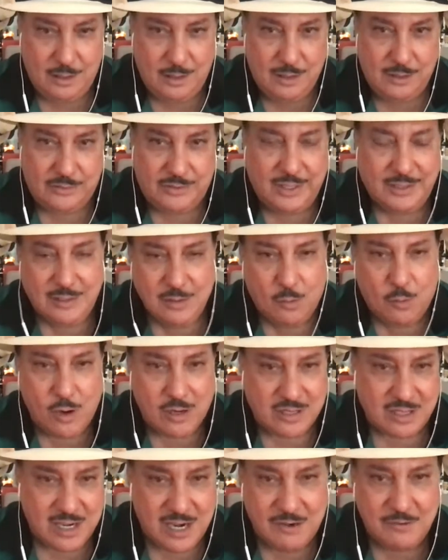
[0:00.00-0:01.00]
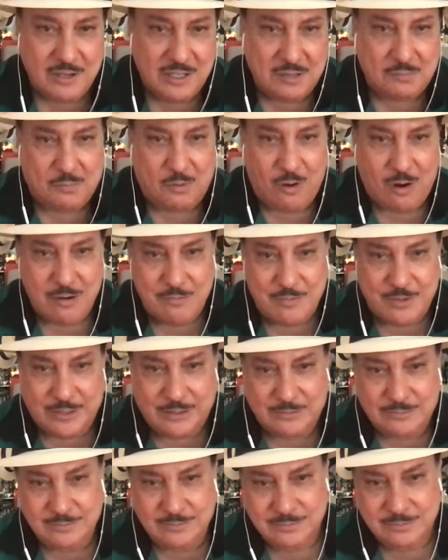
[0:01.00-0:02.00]
Cynthia worked in every department.
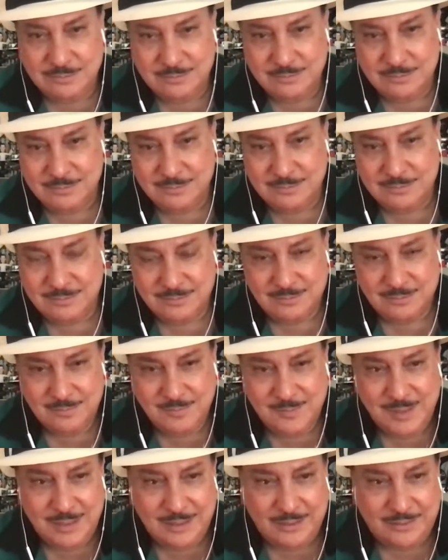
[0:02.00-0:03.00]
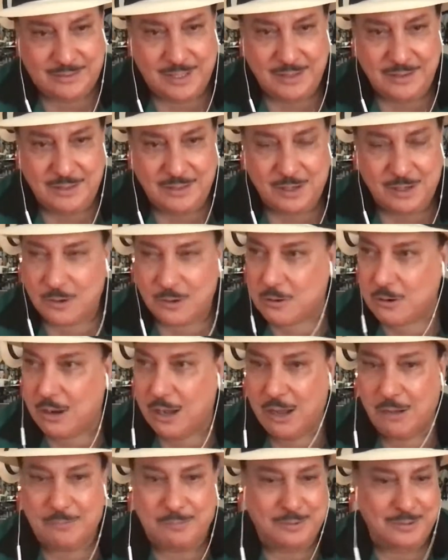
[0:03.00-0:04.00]
Cynthia grew
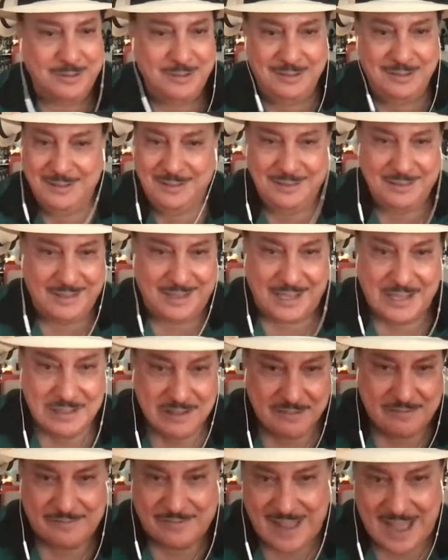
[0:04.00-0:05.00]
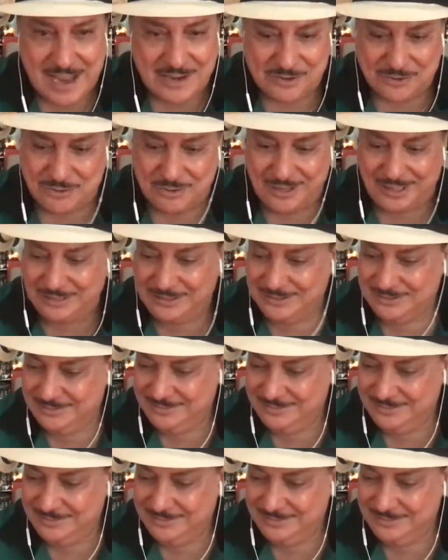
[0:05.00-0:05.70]
up in the factory.